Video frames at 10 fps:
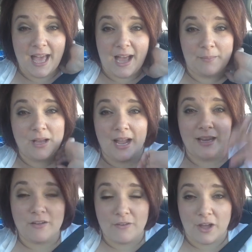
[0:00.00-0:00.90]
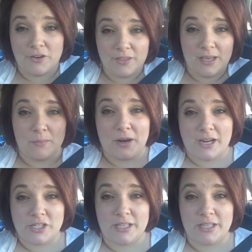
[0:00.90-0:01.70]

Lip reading: I'm kind of under the impression